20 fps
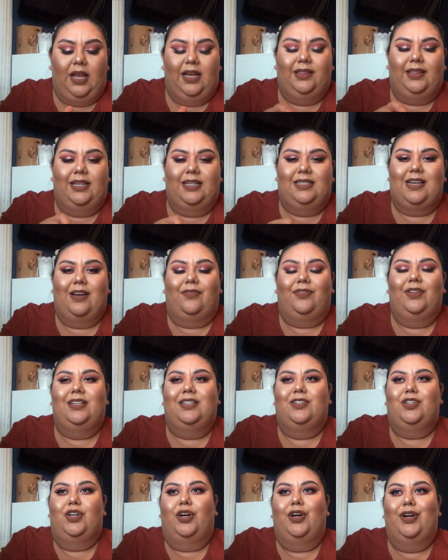They definitely
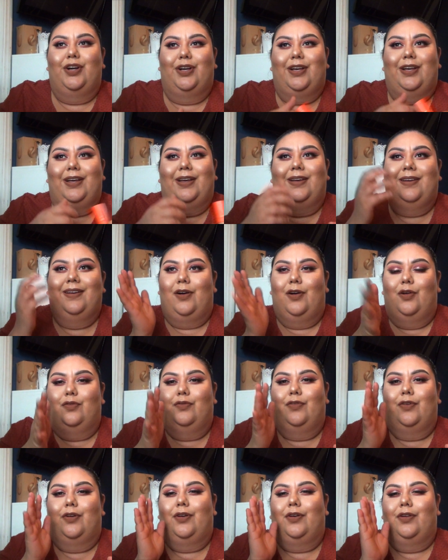took
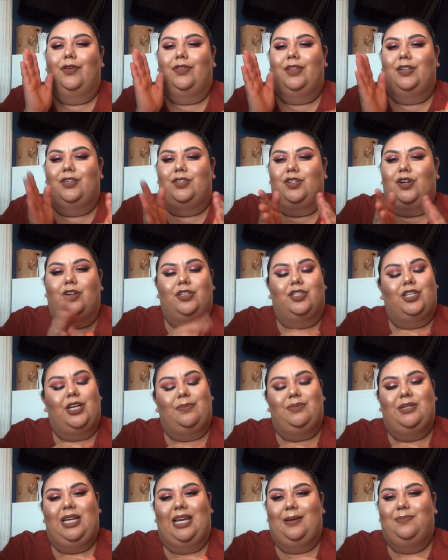over the Tarte
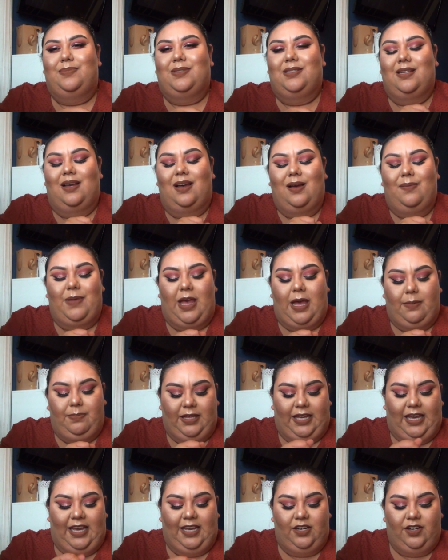Shape Tapes
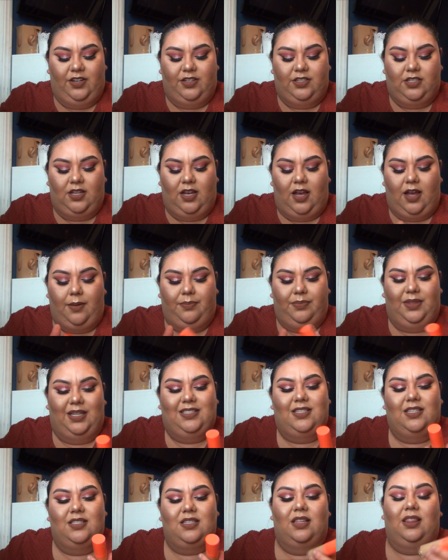applicators.
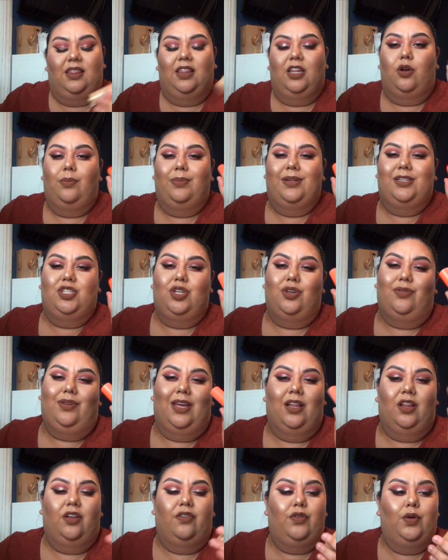This is a little bit too
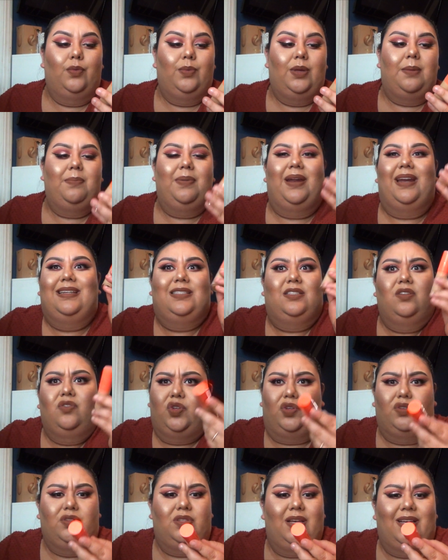yellow for me, but I still
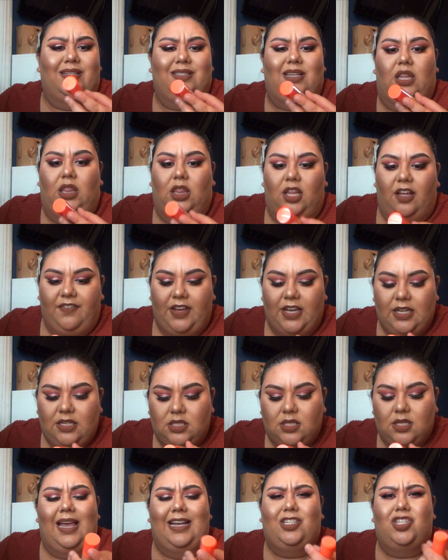use it because I love
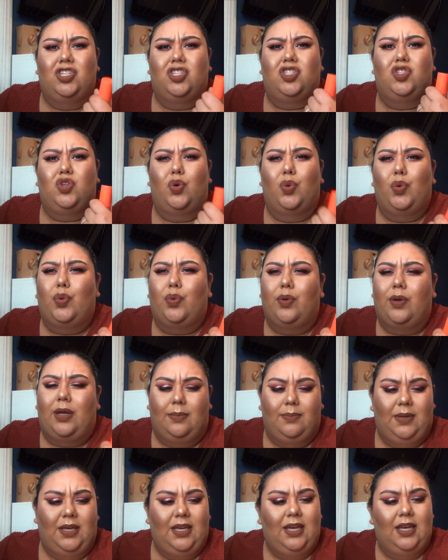it. It's just so
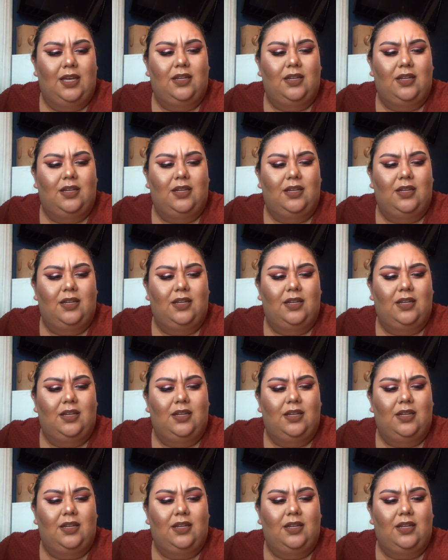creamy.